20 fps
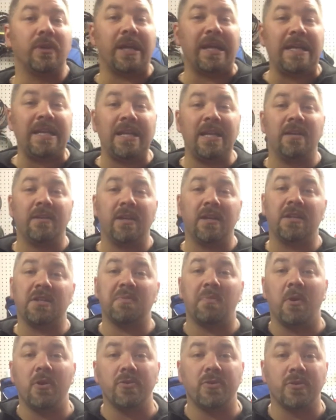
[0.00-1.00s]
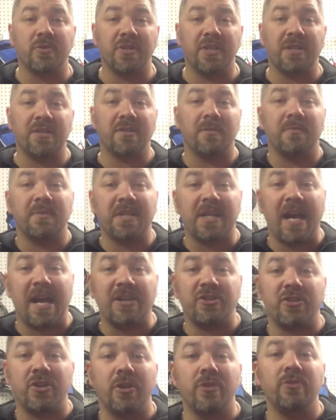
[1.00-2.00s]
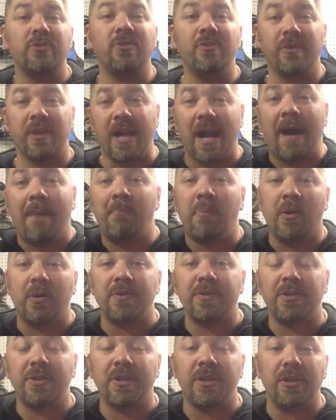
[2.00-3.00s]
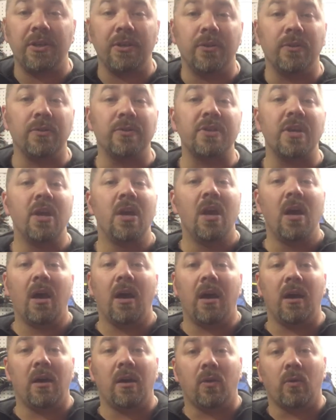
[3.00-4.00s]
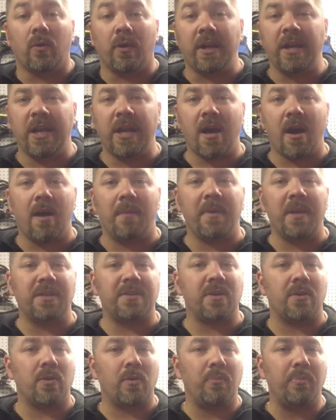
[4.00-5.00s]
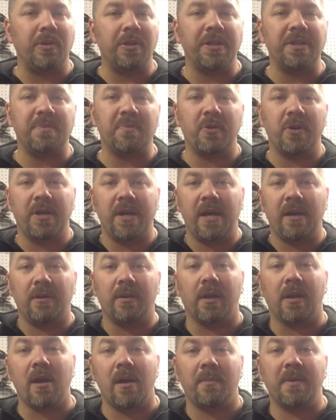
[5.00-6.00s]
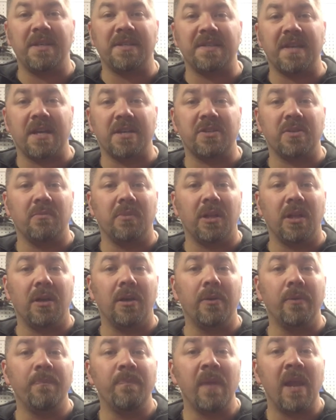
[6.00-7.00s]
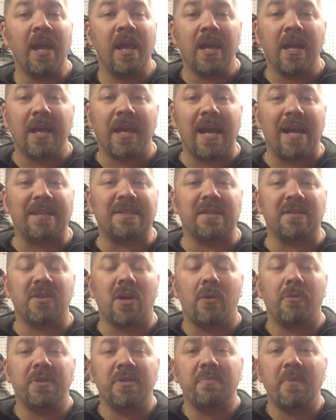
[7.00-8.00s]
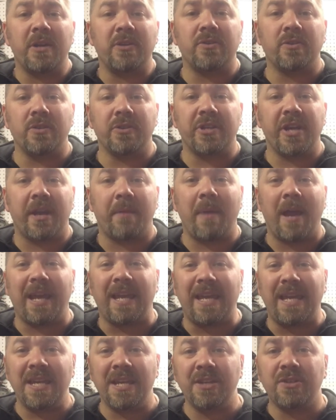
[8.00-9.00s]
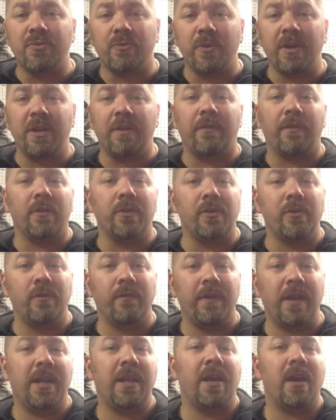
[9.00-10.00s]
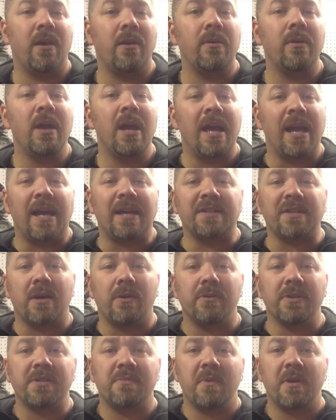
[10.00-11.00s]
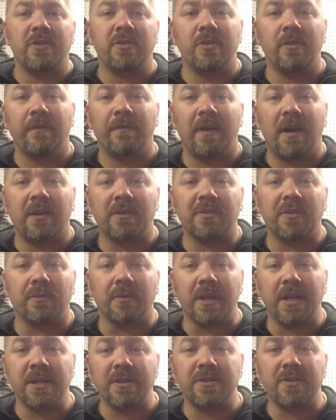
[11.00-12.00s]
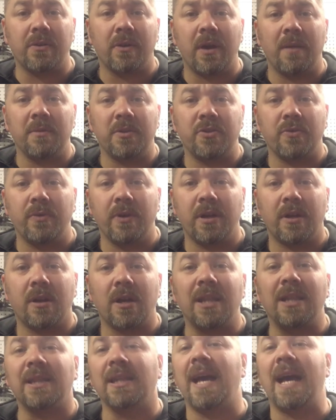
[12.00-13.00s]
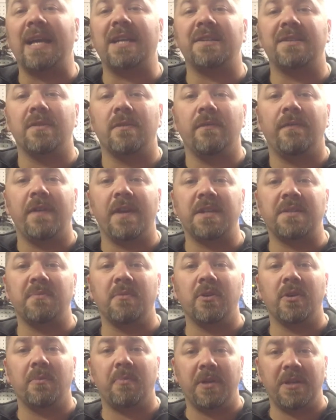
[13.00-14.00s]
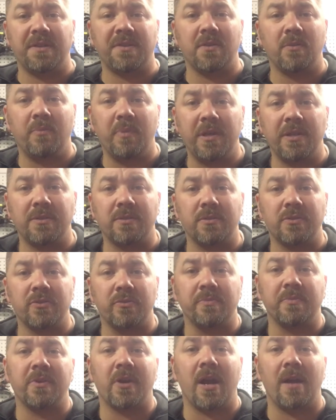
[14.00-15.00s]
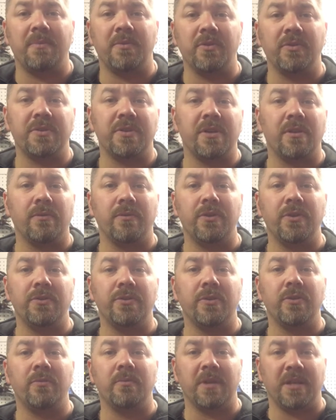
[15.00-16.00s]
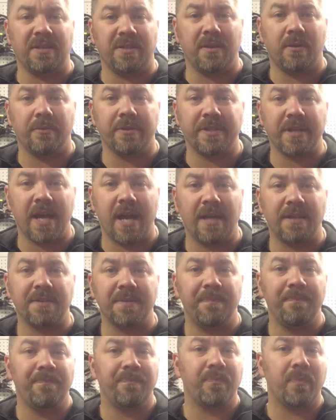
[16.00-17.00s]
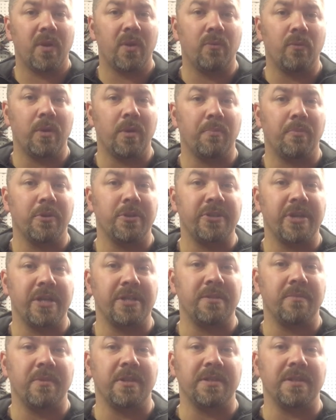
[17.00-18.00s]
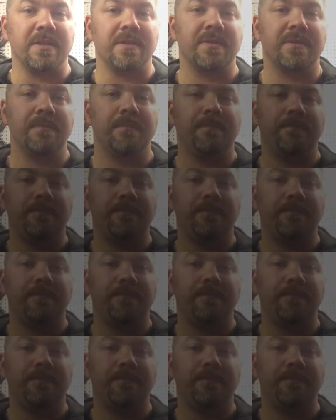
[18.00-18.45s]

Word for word: on any of the exposure systems that I showed you that I personally use, or any comments on them, please put it down in the comment section below. Guys, as always, make sure to check back each week for a new video. As always, make sure you follow us on Instagram and Twitter, like us on Facebook, pin us on Pinterest, subscribe to us here on YouTube, and as always, guys, we appreciate your business.